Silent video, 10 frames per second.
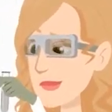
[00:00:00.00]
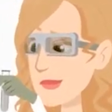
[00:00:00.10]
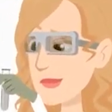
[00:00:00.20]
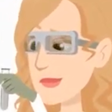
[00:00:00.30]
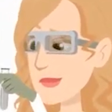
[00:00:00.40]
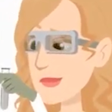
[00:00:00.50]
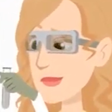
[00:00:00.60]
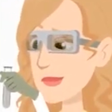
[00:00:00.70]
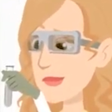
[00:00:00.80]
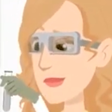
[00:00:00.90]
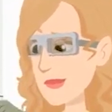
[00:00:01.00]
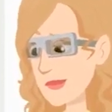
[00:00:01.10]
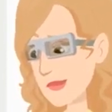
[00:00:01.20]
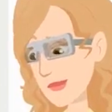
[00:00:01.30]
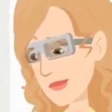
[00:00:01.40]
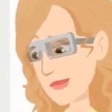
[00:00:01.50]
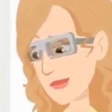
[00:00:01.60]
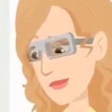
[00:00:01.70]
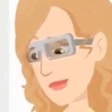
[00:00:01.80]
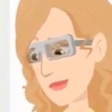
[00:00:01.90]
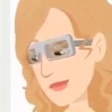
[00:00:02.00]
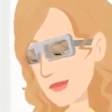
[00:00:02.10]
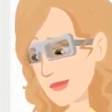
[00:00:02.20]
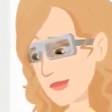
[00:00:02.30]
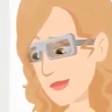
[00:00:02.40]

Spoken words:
No one is speaking in this clip.